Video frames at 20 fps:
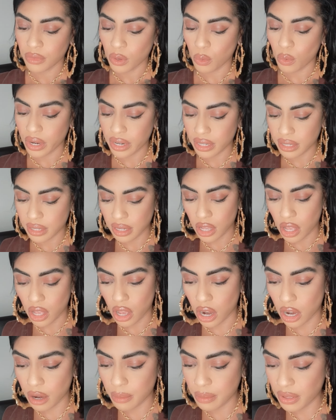What is the
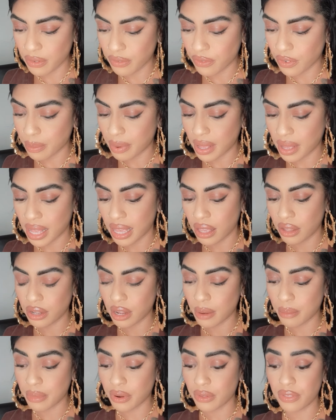karma for pile
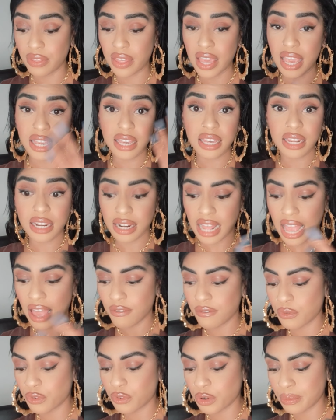number? They could
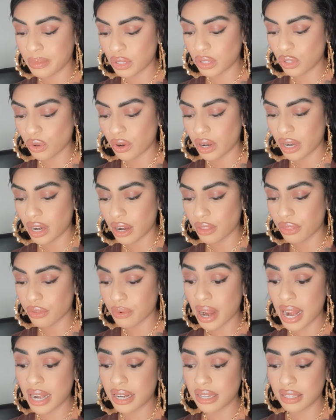have rheumatoid
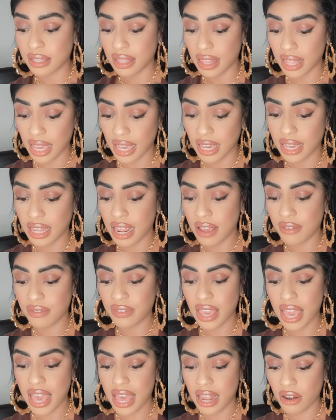arthritis. They could have
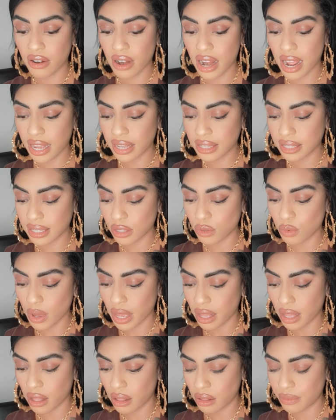cataracts as
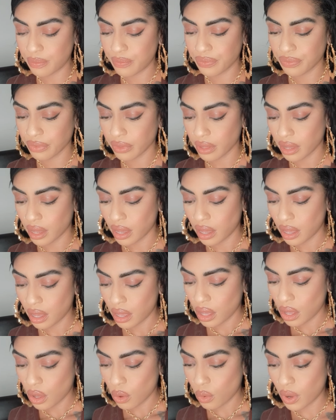well.
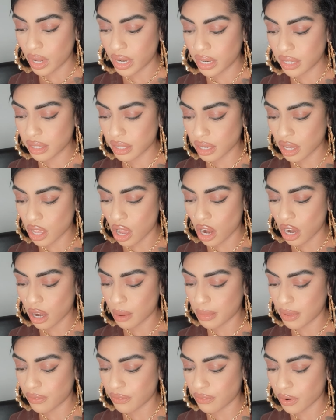What is the
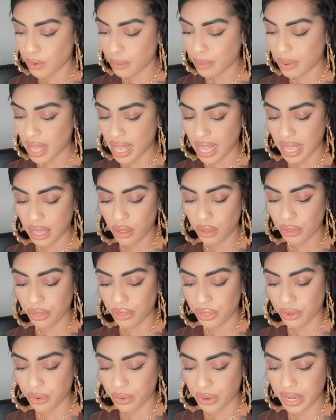karma for pile
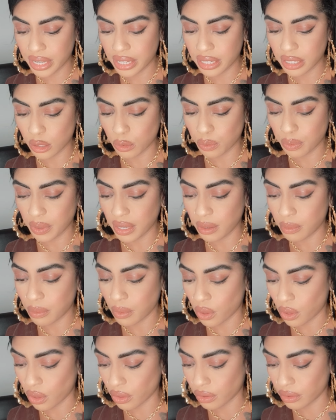threes
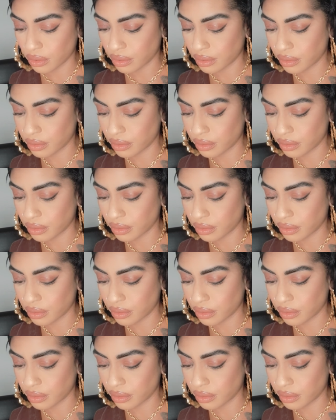people?